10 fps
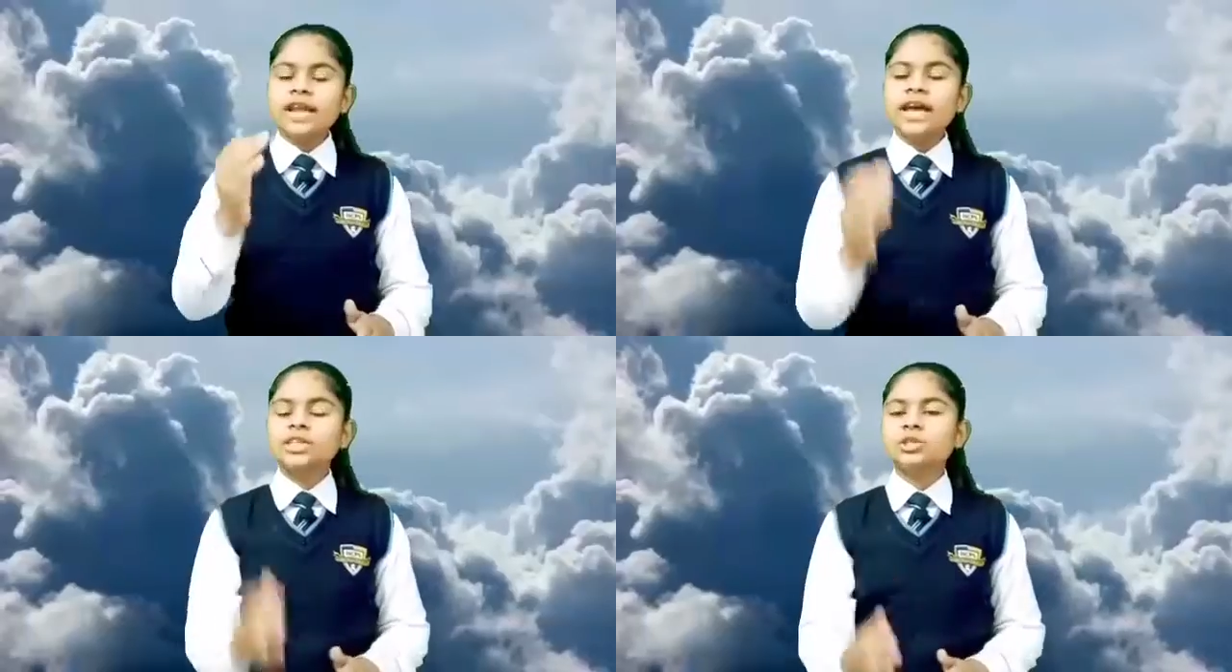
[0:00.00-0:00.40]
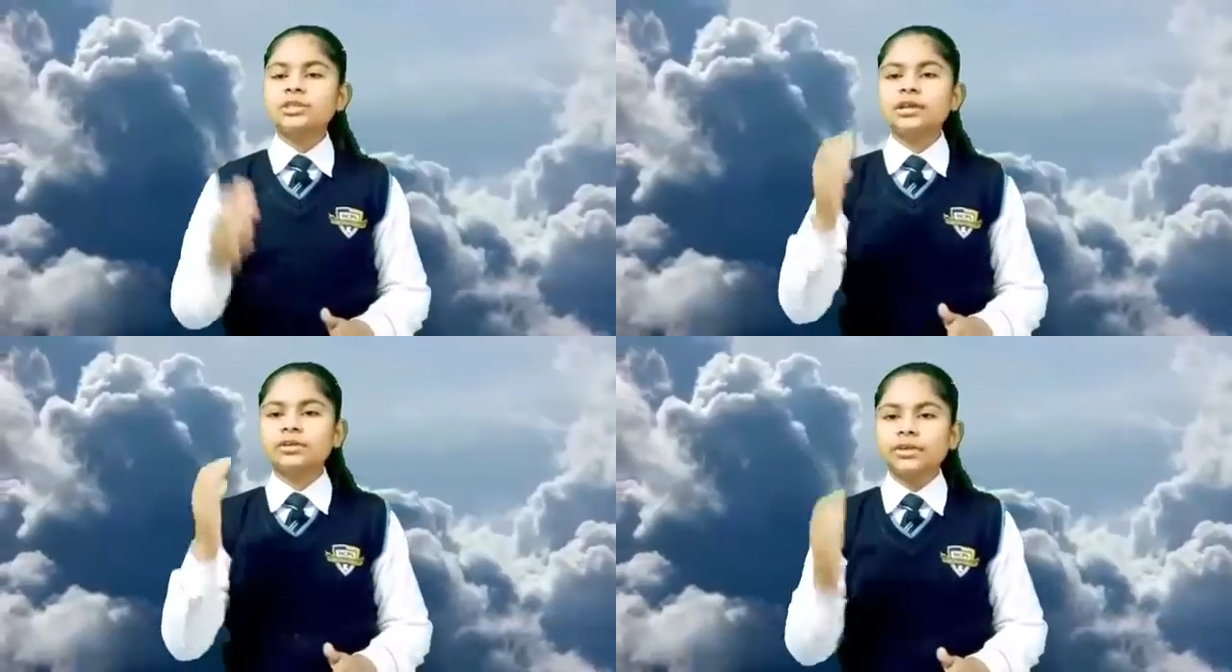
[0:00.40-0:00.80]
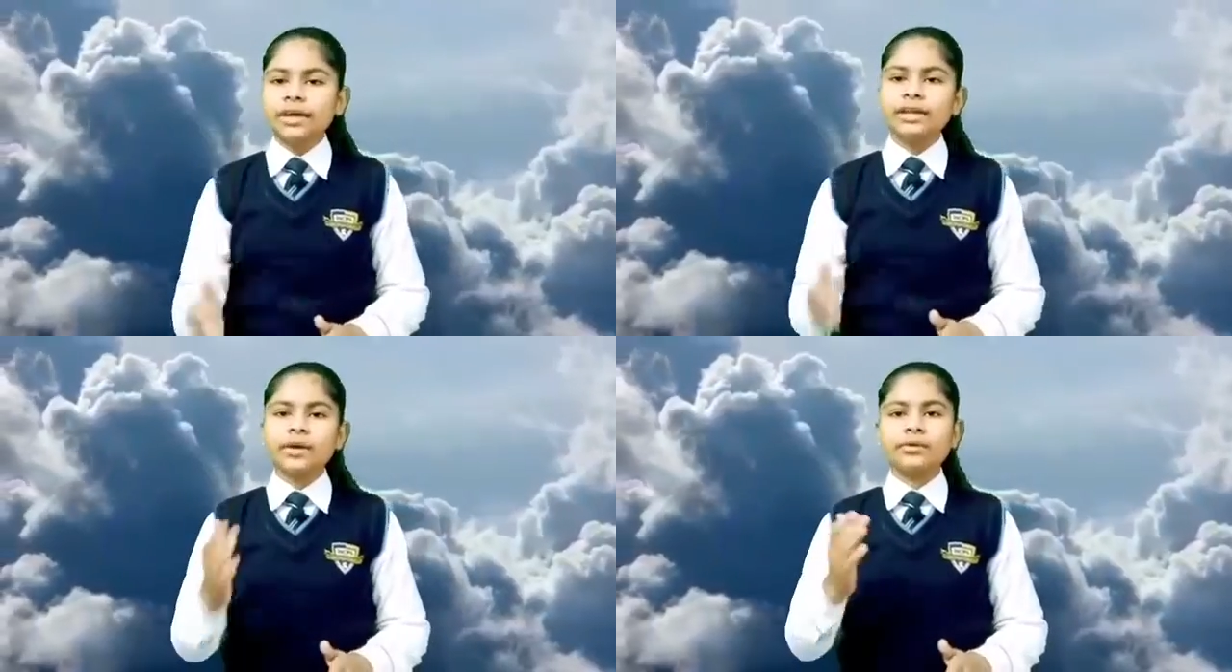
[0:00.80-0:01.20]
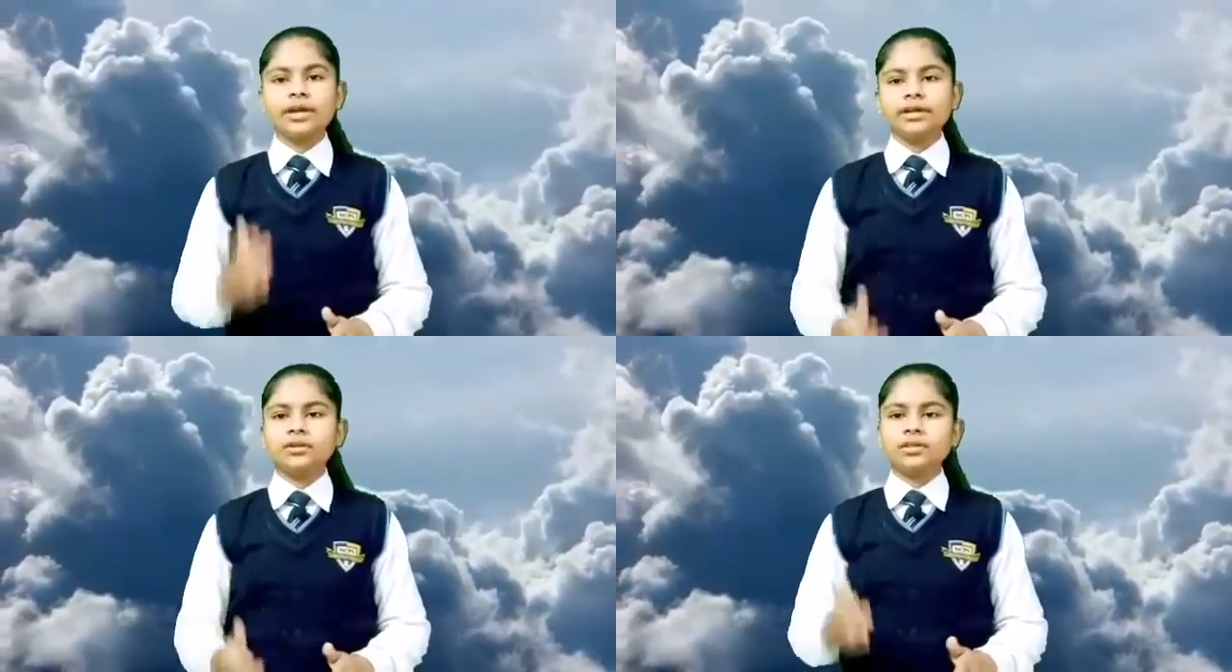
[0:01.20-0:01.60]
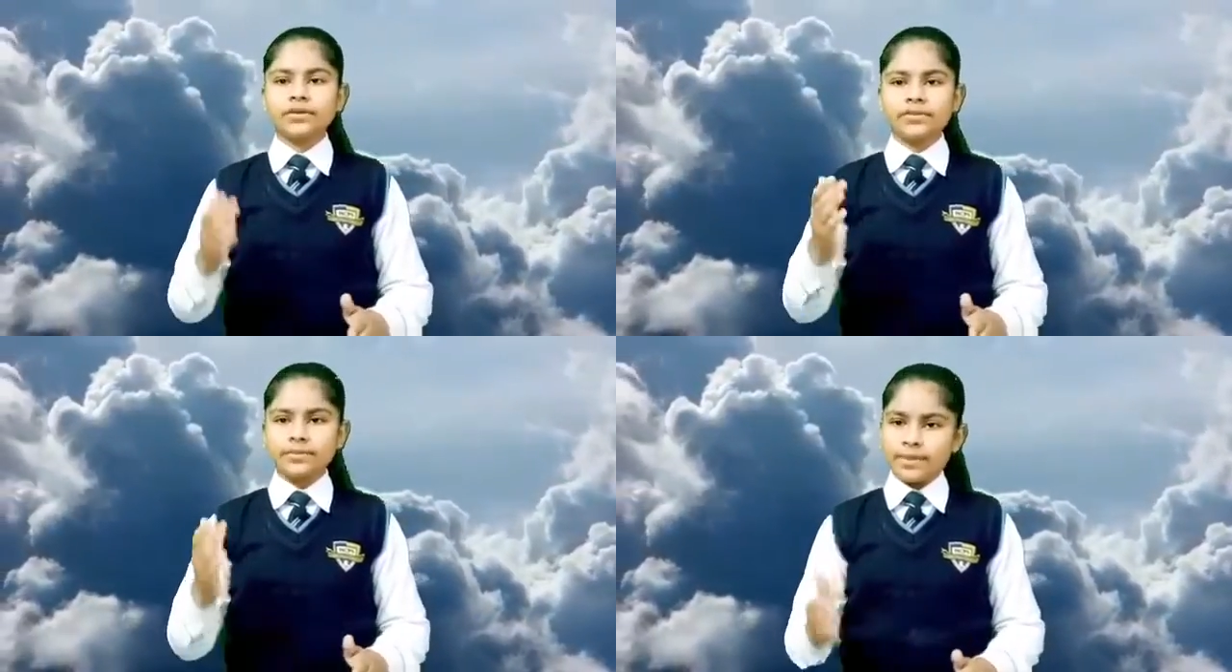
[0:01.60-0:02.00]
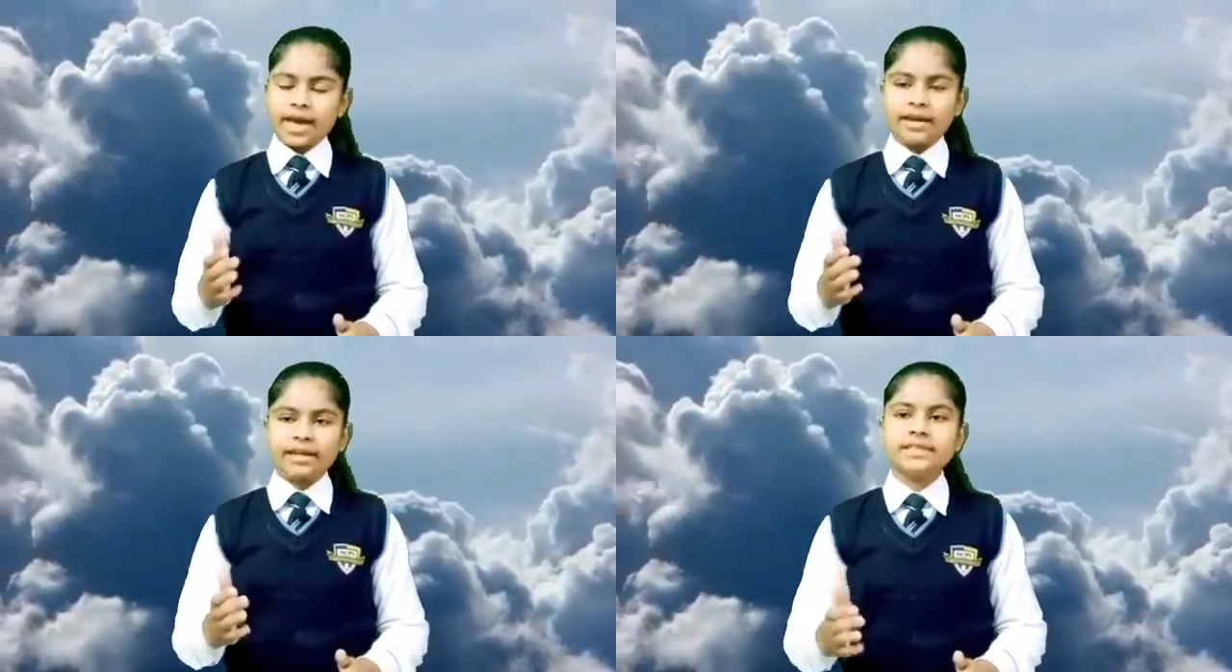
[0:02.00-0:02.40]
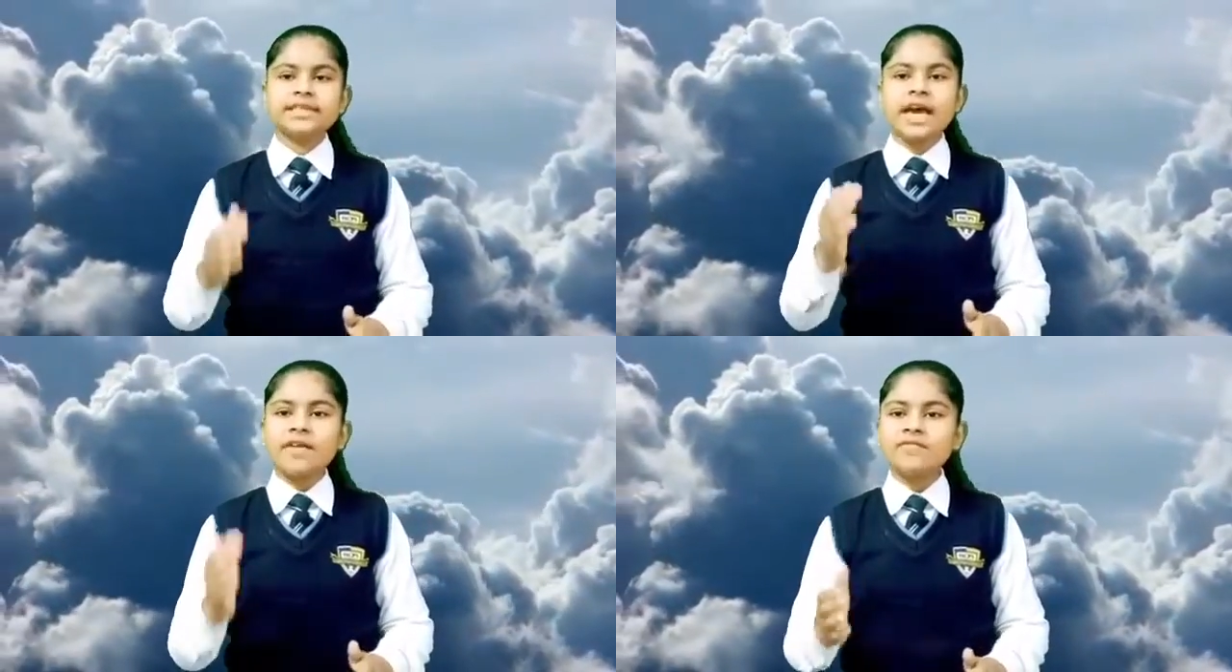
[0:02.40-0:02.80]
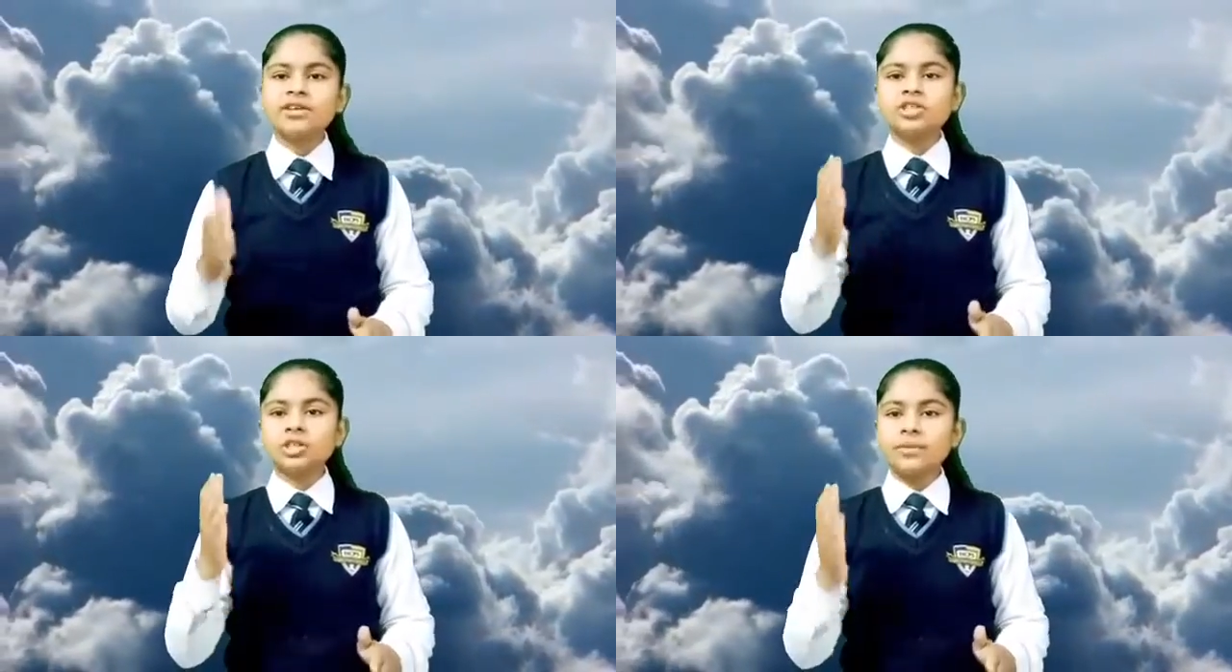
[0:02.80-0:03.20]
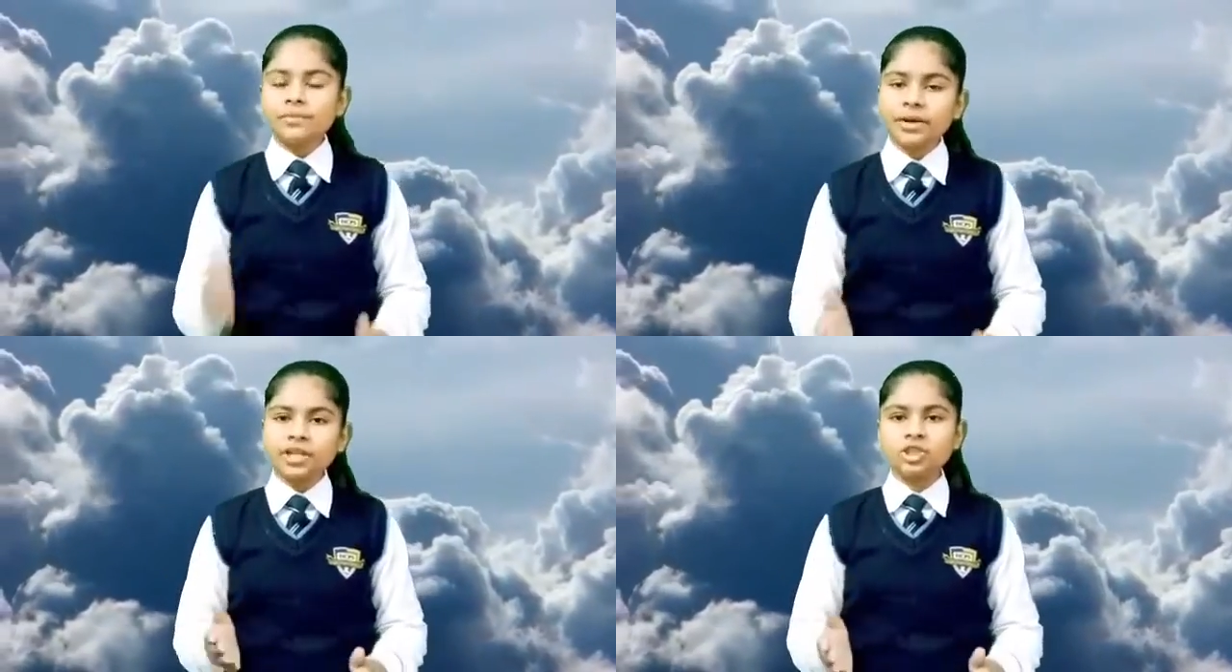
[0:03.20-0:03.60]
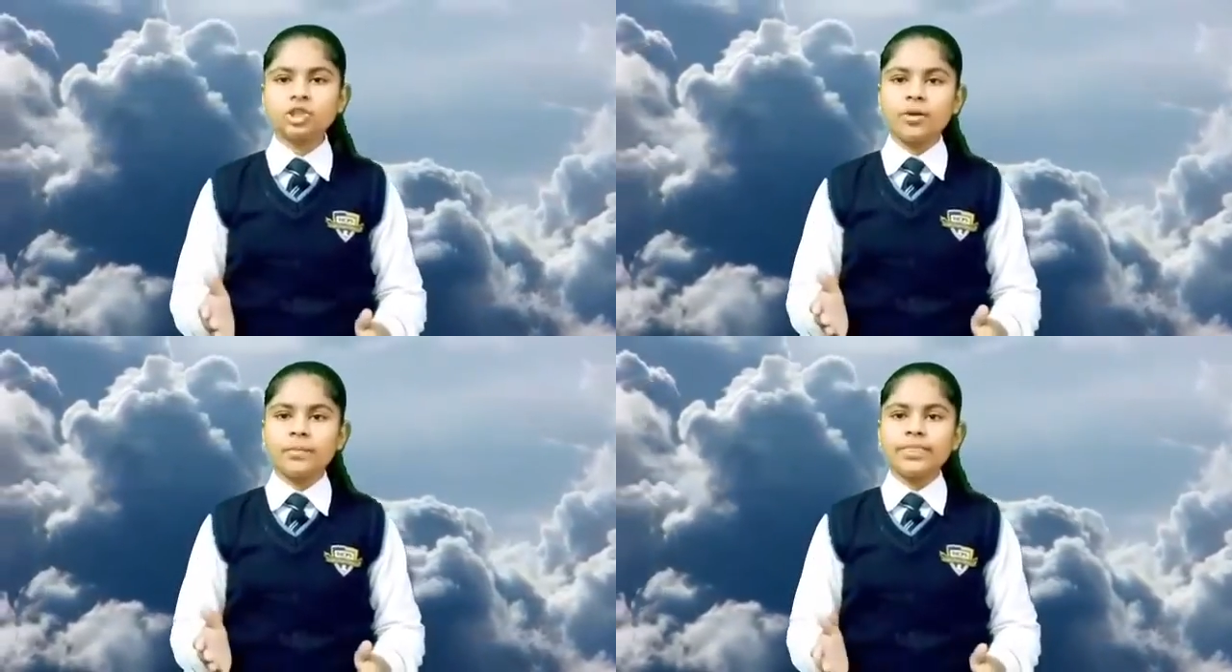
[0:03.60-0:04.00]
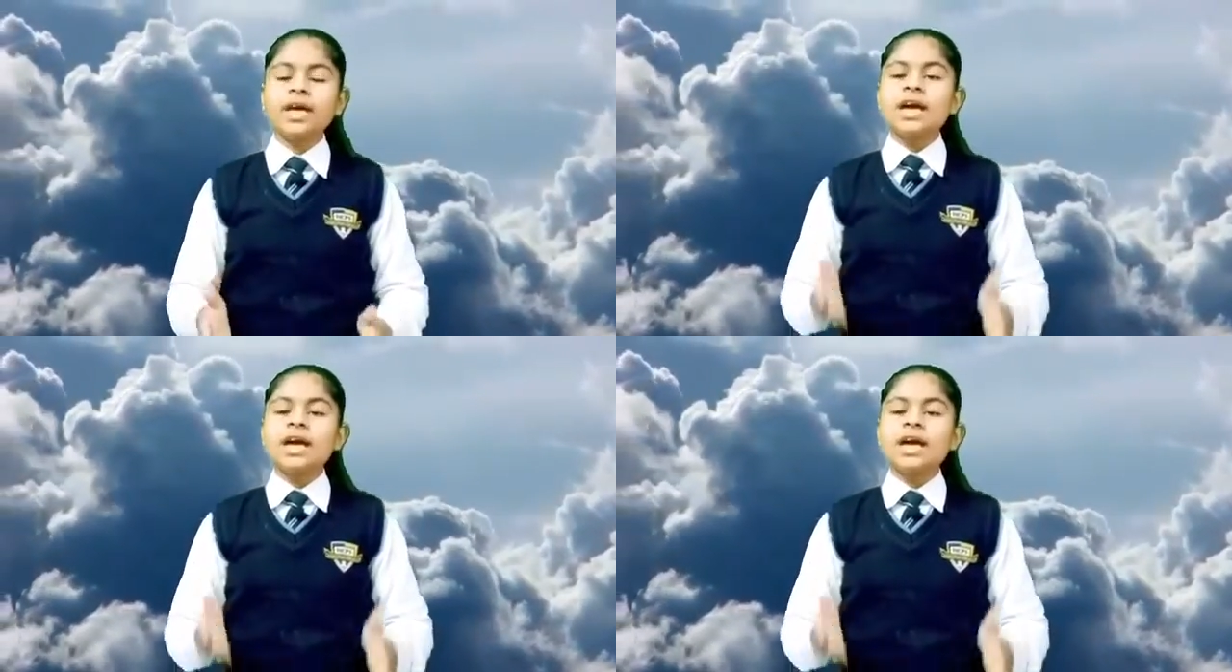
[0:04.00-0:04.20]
actually the key regulators of the planet's average temperature.